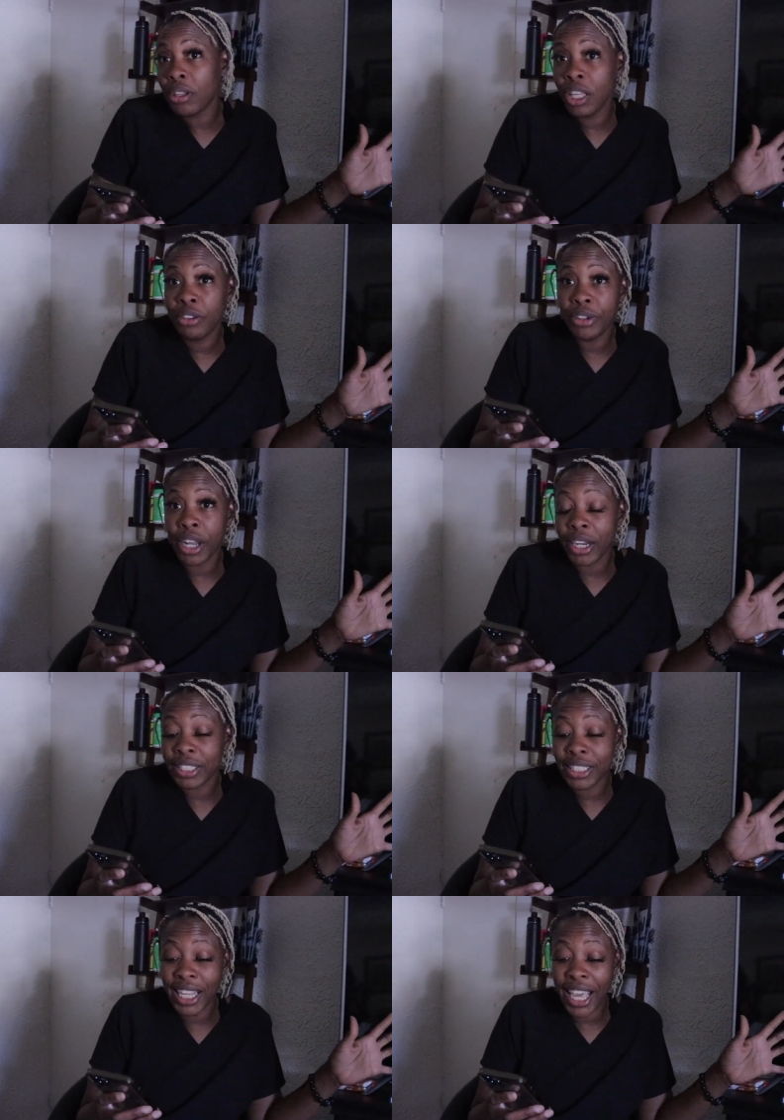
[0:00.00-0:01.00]
even out of
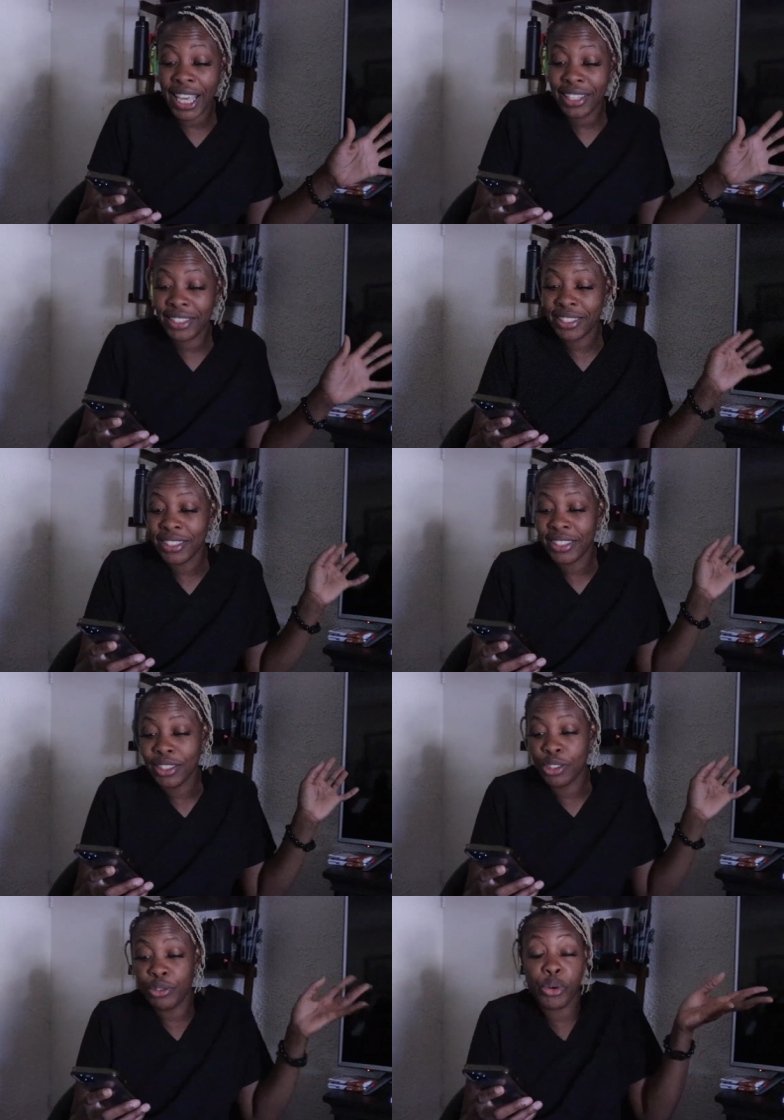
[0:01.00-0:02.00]
state,
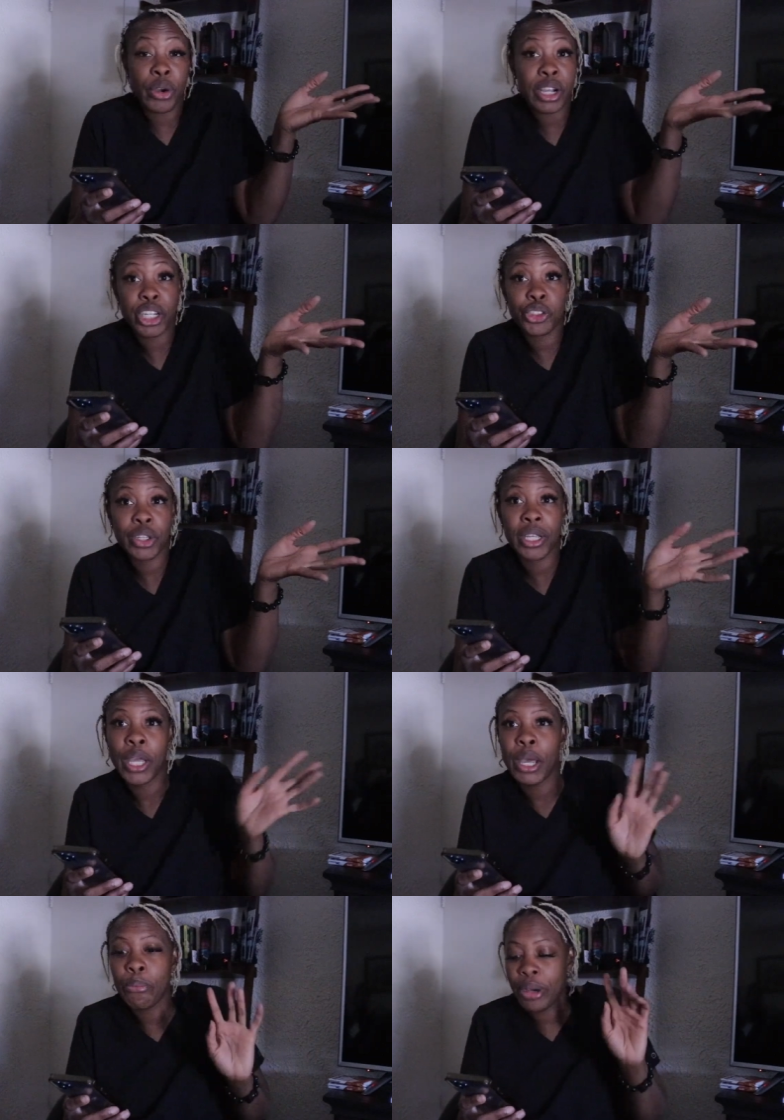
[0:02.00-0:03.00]
to a foreign country,
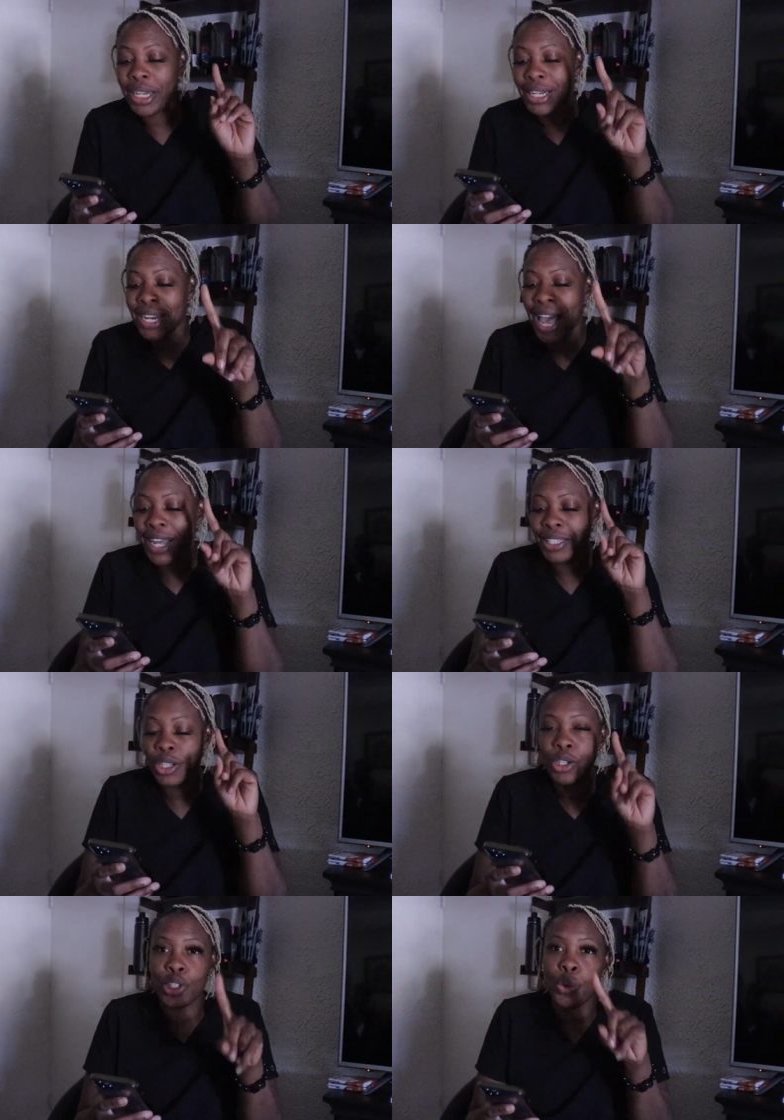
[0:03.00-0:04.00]
but
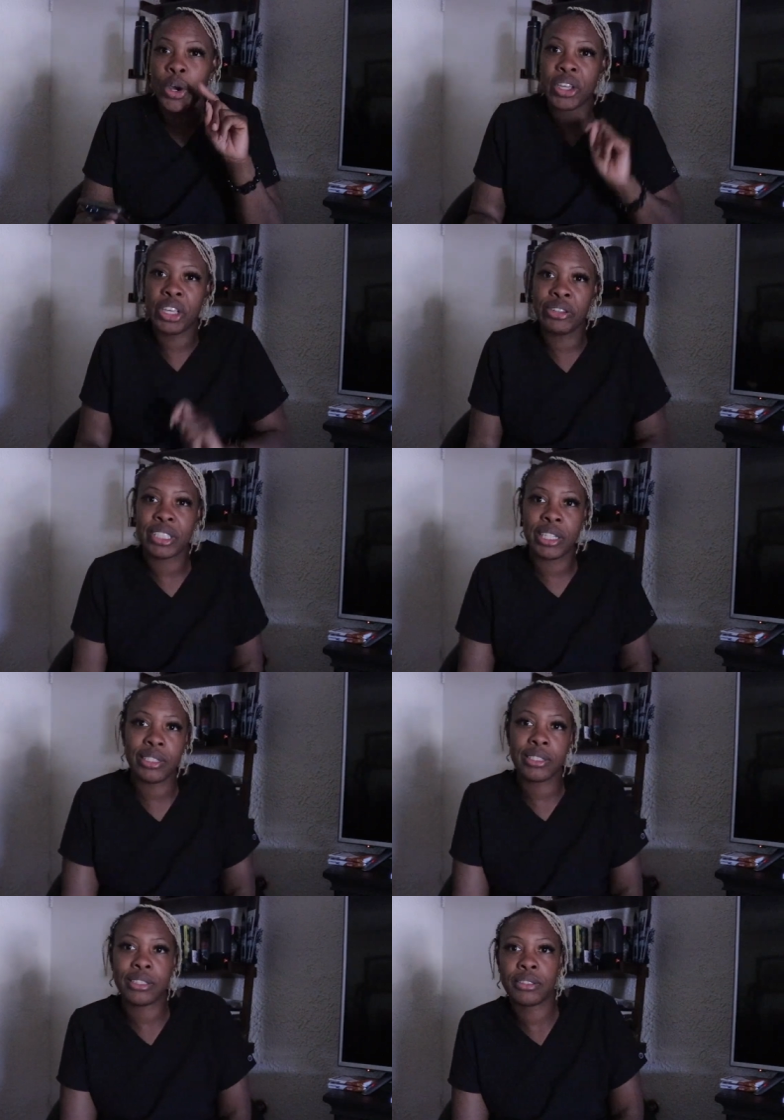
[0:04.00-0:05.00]
not to where guilt
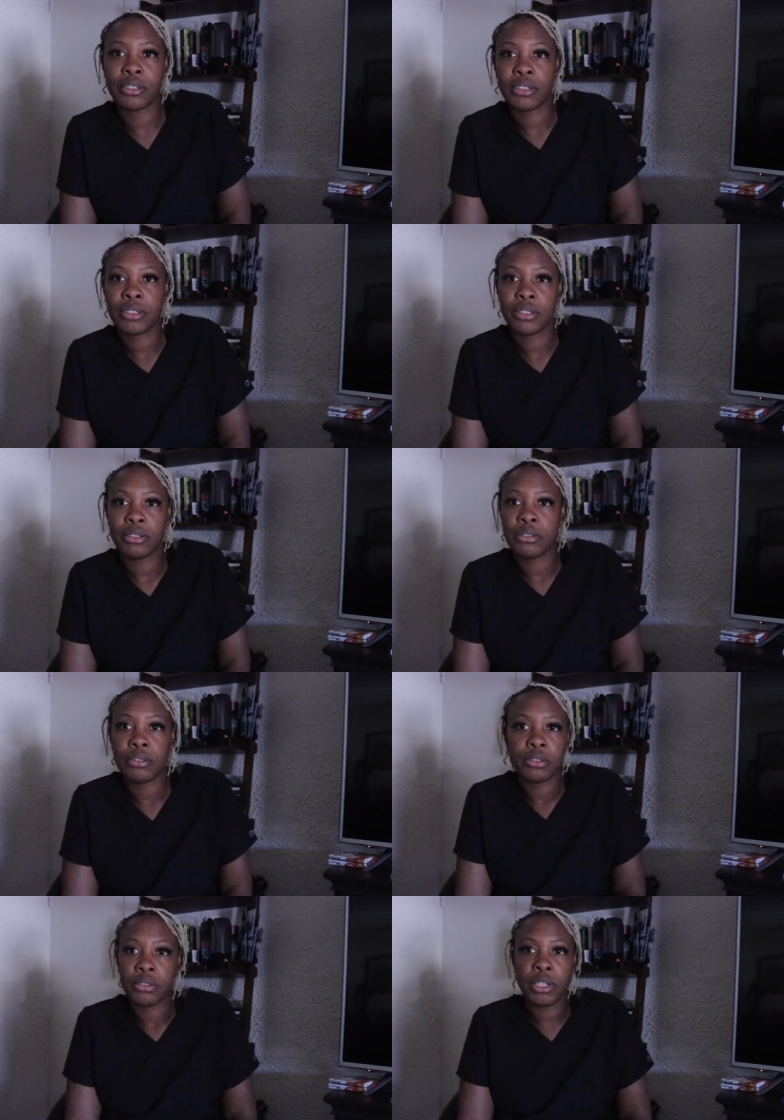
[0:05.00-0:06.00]
is.
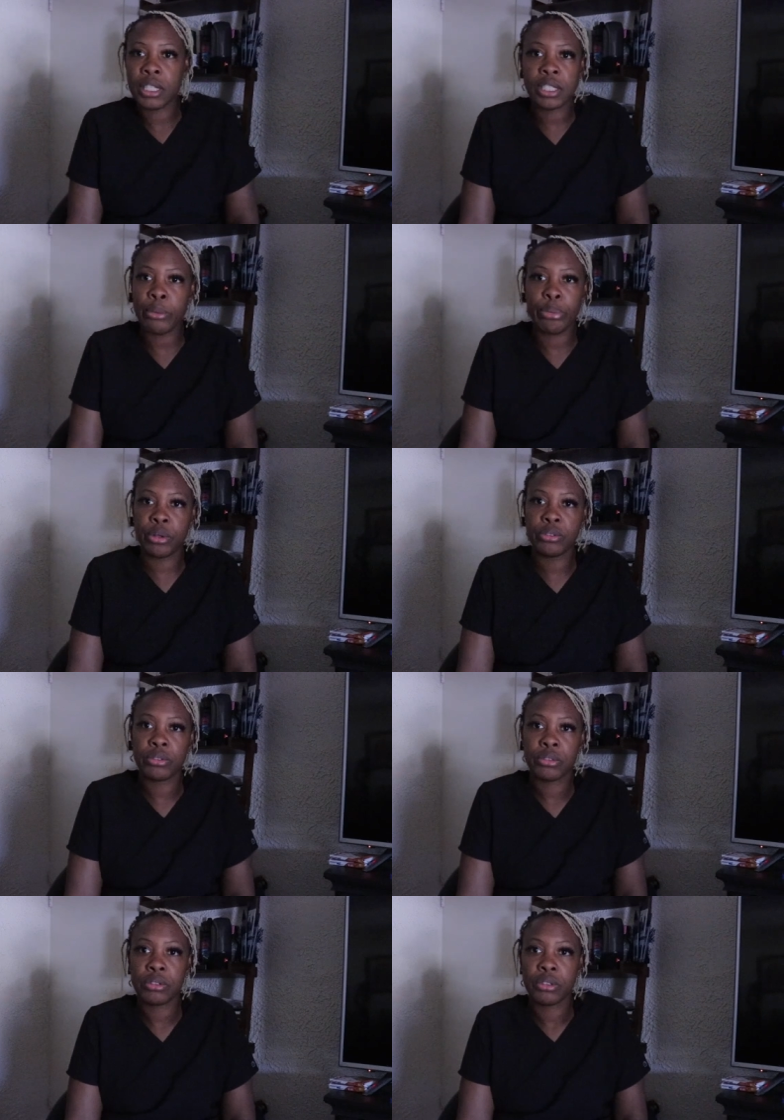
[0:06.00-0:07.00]
It's simple.
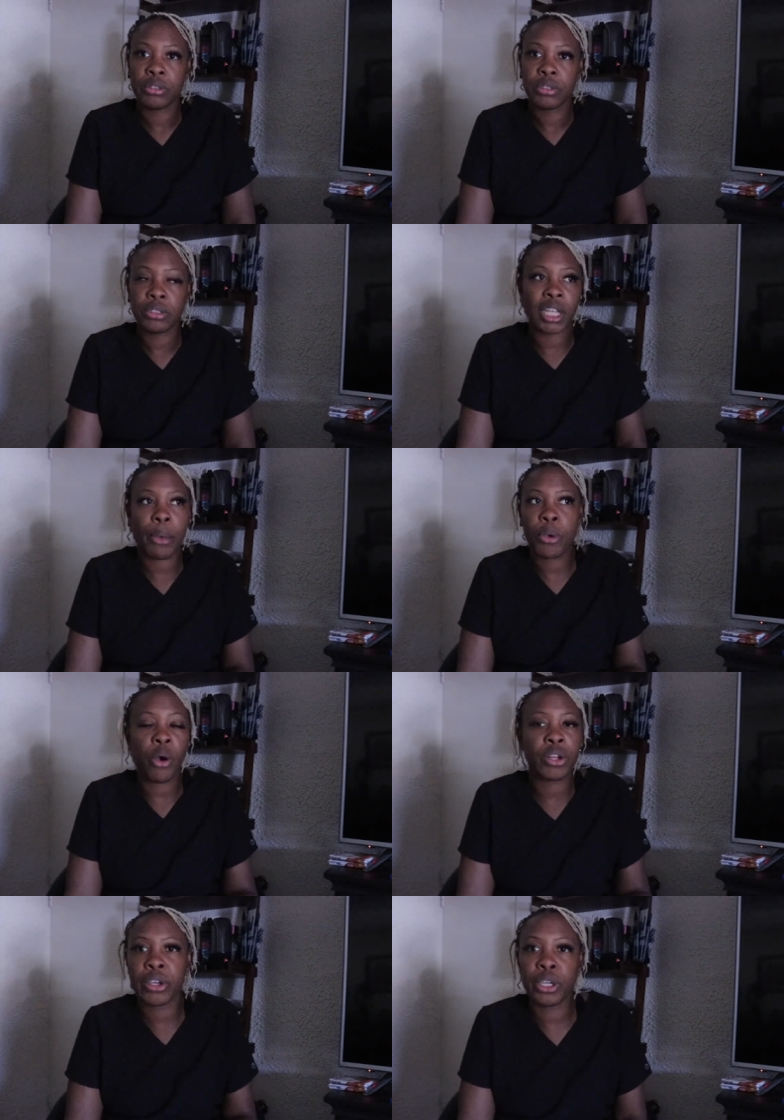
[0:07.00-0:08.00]
Stop
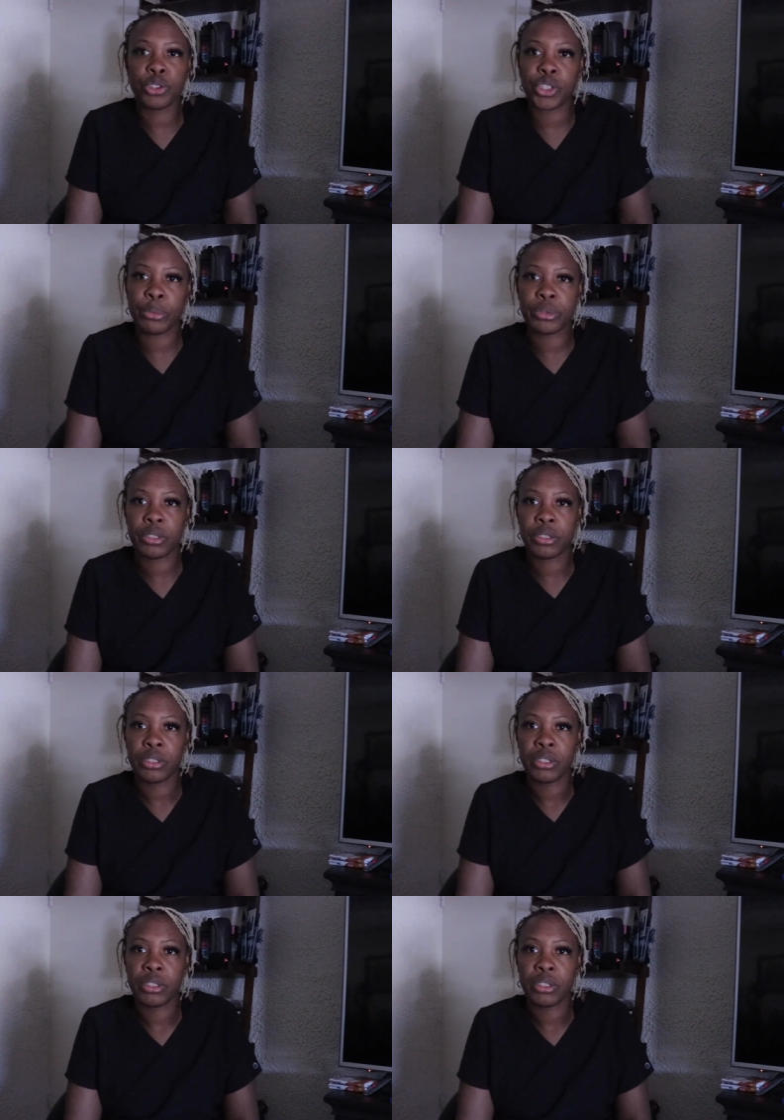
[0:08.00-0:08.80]
going on guilt trips.